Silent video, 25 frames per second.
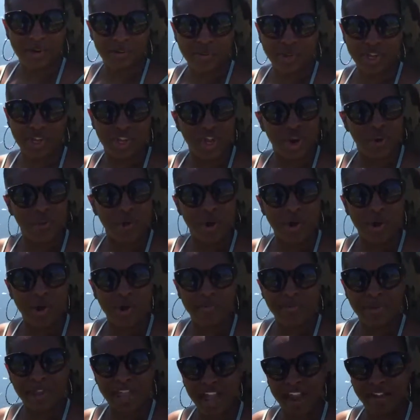when you go
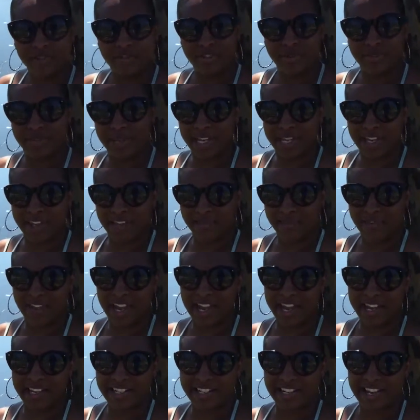home, you have to pick a
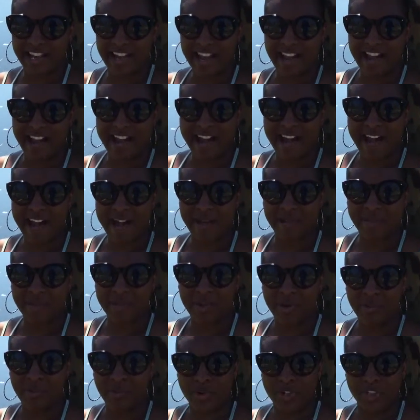vet.
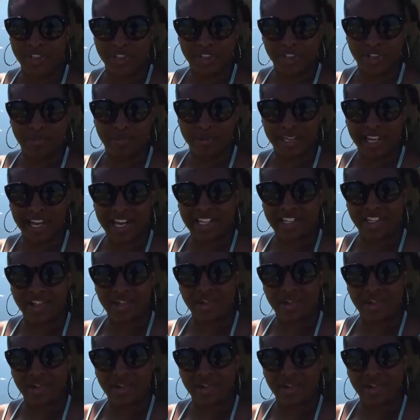With the blind